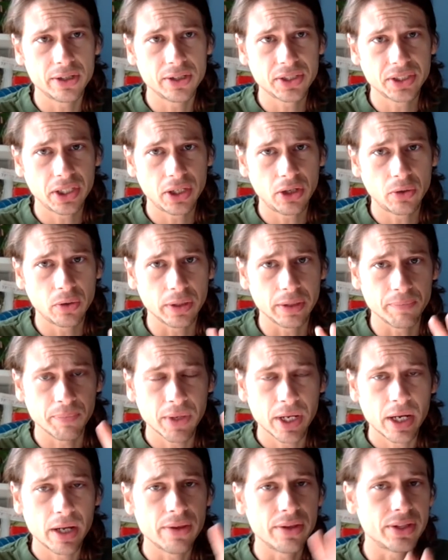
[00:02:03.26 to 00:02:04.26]
or so, and
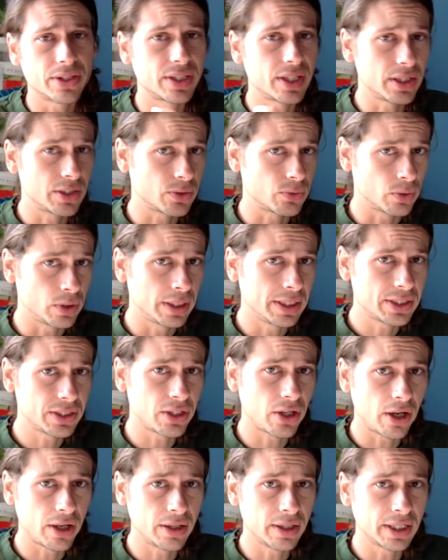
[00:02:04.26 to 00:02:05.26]
the sun's really
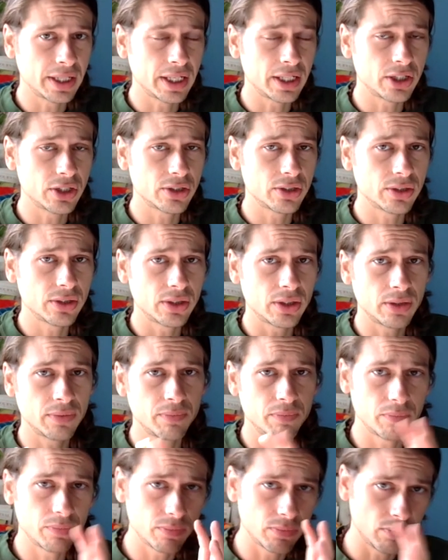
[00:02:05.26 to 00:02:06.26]
starting to get
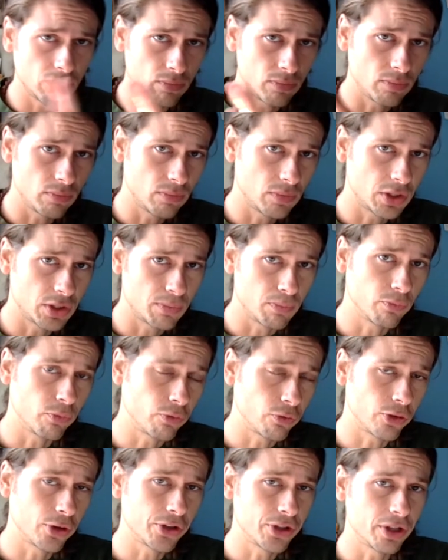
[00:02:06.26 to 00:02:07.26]

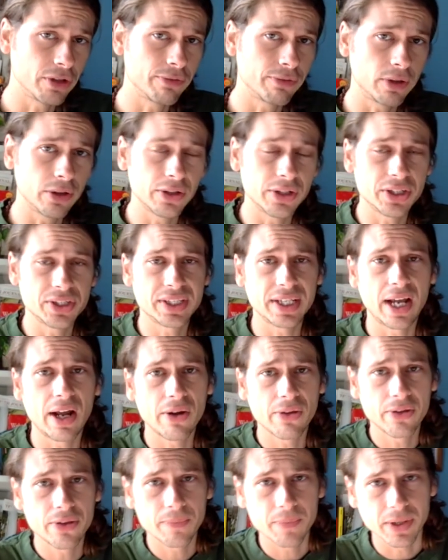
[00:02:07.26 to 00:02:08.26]
further and further
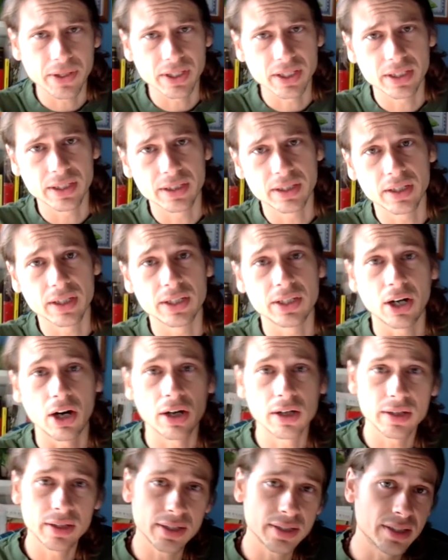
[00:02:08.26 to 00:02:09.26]
south, and the
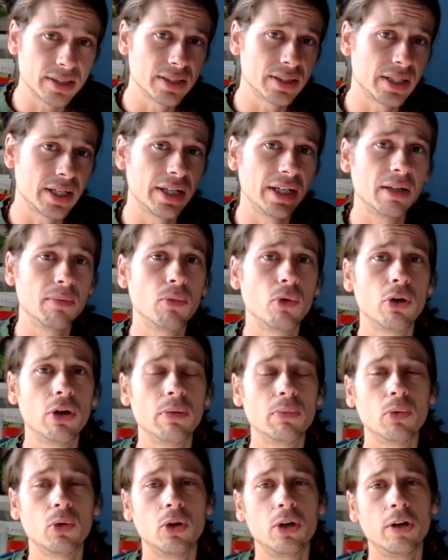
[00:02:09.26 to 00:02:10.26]
darkness is getting more
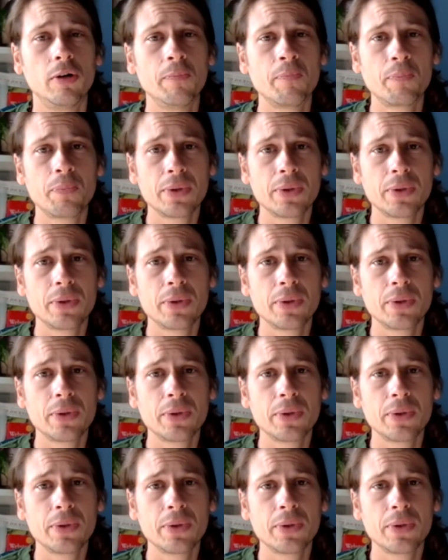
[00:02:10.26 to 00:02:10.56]
and more